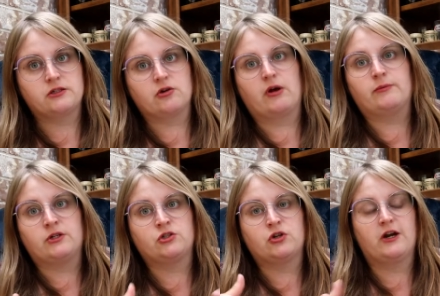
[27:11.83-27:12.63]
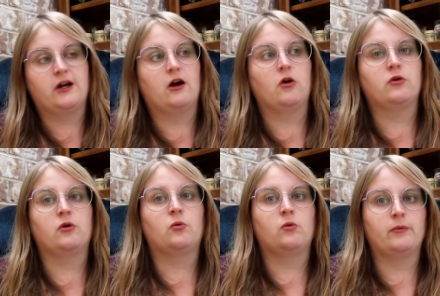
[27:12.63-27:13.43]
So I'm going to try out
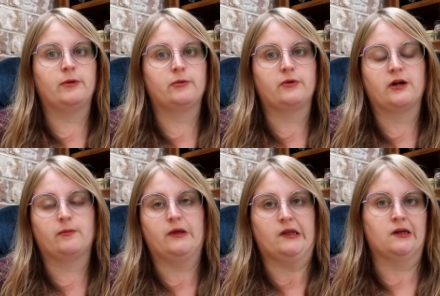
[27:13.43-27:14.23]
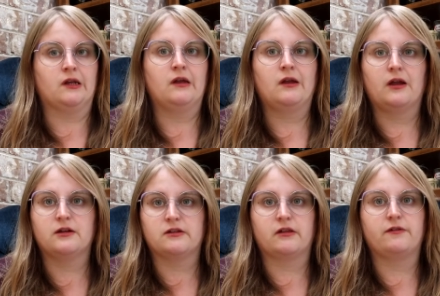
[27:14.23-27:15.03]
what people recommend
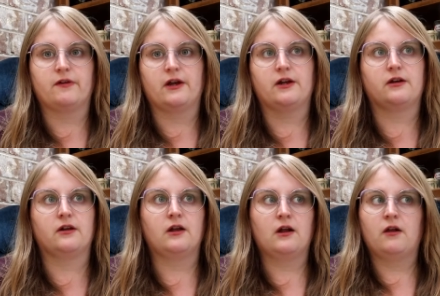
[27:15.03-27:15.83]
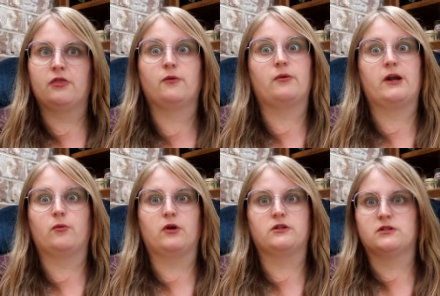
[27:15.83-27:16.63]
until I find the right
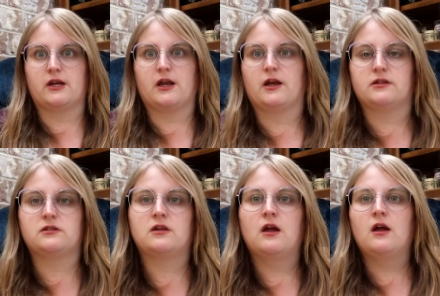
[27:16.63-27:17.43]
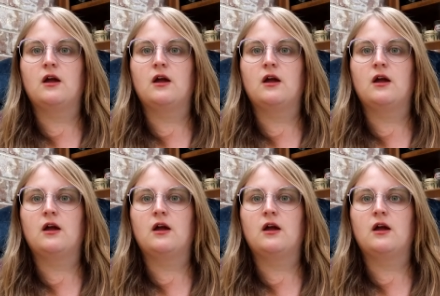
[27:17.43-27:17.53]
ones, I guess.